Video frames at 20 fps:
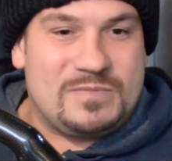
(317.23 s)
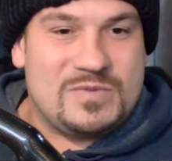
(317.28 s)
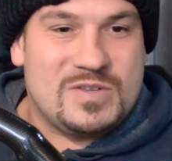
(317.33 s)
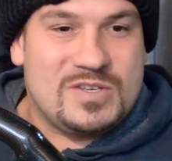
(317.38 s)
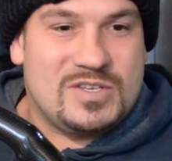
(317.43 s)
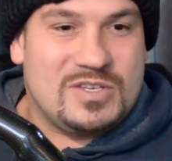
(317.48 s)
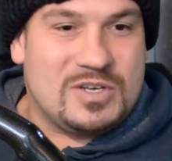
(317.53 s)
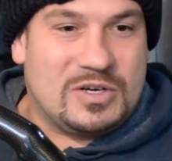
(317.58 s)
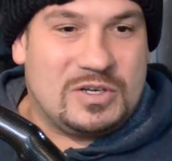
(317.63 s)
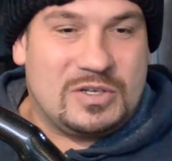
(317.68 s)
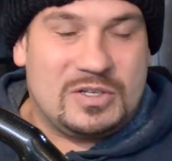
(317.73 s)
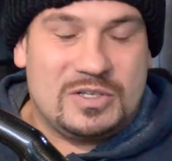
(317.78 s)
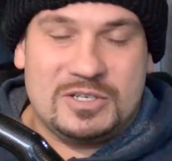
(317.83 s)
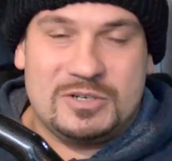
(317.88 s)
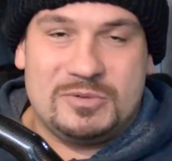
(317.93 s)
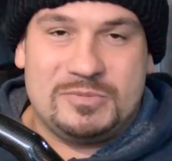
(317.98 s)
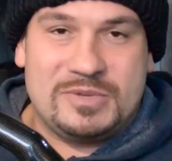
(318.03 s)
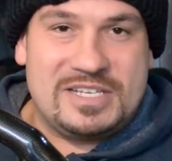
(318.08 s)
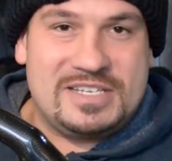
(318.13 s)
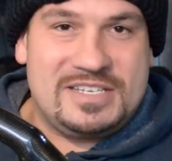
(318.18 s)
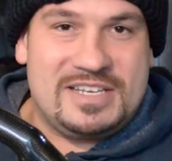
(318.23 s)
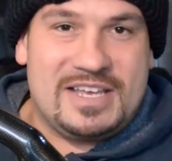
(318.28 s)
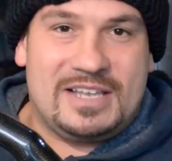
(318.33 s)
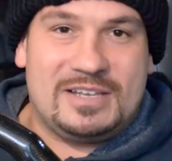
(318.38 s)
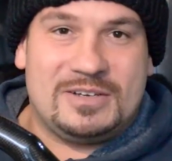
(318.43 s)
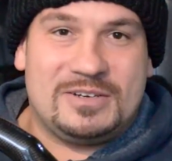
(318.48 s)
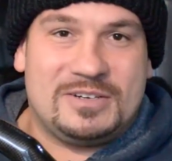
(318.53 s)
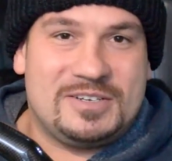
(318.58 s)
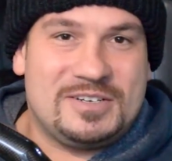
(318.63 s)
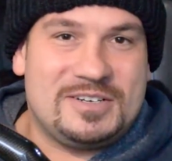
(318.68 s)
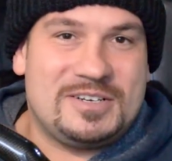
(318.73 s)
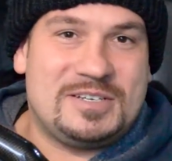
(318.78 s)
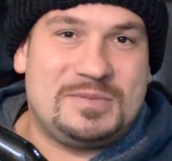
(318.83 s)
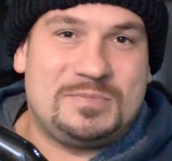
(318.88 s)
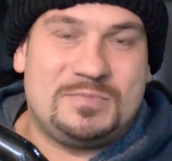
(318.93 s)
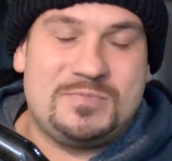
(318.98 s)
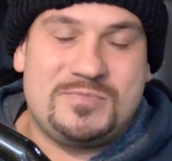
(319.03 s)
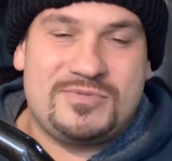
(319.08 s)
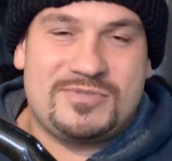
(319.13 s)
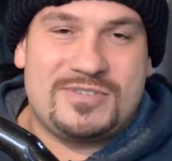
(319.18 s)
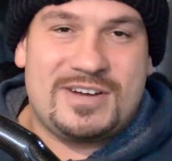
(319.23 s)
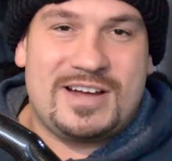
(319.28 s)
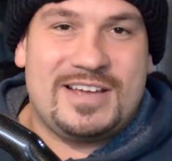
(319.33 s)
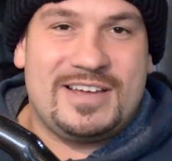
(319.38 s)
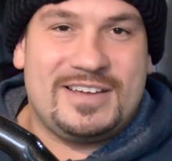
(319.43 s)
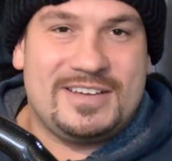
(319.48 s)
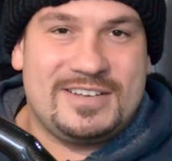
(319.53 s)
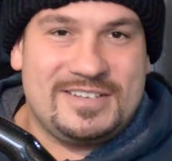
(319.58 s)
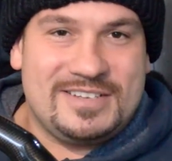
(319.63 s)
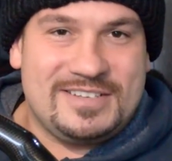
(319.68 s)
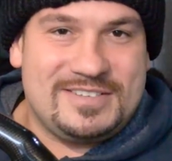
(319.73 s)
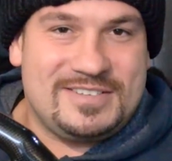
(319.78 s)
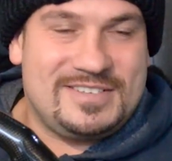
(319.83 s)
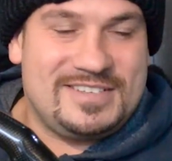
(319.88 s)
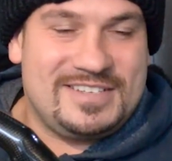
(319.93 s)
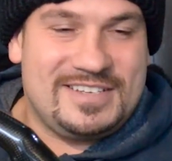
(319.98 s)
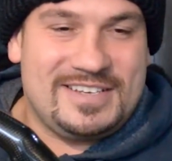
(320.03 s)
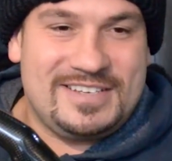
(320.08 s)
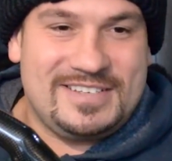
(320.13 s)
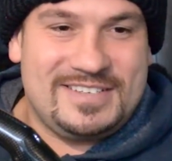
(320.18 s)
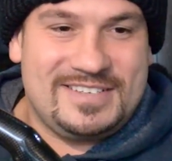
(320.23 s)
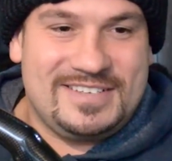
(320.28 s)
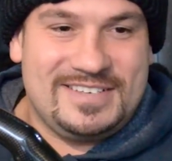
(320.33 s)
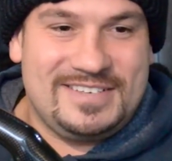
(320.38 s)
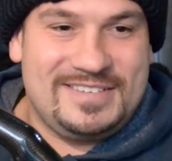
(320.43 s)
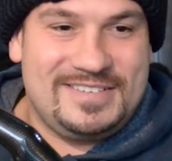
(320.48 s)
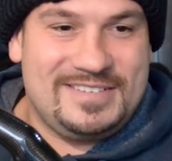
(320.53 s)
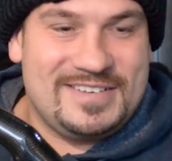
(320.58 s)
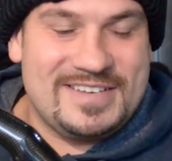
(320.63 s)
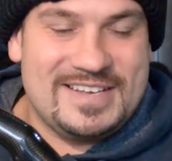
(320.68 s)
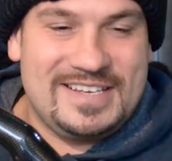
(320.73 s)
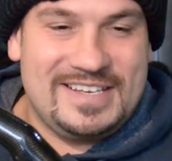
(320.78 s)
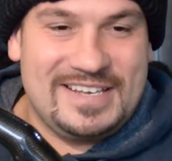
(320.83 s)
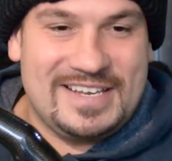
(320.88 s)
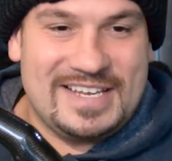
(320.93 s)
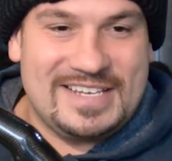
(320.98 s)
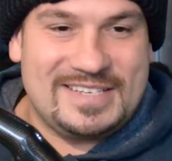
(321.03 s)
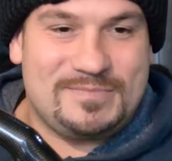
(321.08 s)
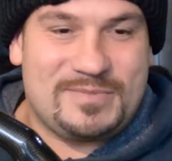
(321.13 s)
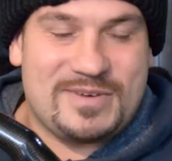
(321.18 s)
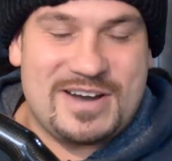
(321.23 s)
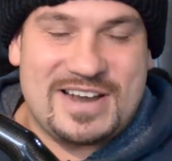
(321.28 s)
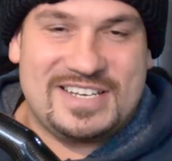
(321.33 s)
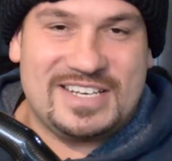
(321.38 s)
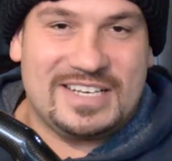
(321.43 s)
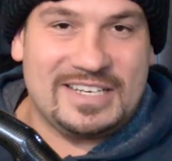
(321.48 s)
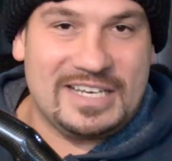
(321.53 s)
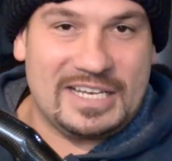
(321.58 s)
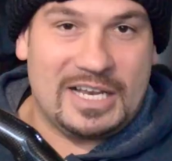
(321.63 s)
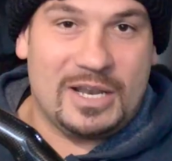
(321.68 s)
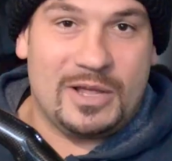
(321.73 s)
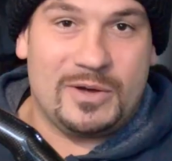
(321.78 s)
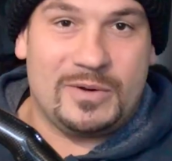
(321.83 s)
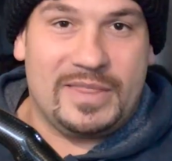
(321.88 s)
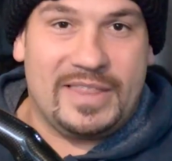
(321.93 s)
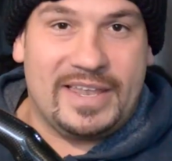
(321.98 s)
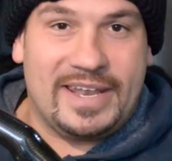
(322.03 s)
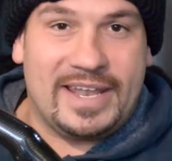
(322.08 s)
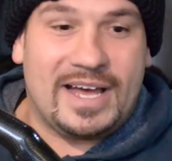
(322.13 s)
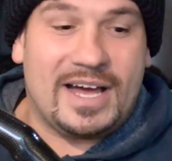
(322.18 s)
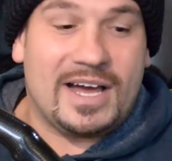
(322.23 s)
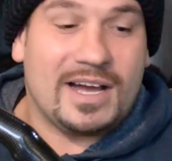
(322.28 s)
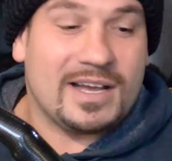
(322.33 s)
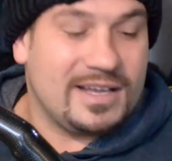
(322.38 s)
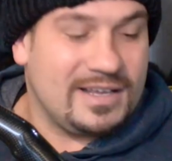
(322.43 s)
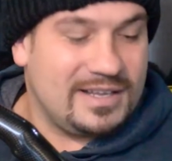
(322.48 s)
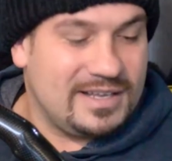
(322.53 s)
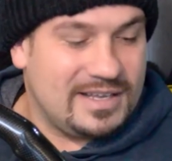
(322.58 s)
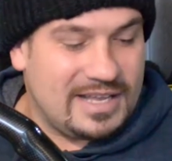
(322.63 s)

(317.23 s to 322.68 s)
So luminous yellow, as bright and as it's practically glow in the dark.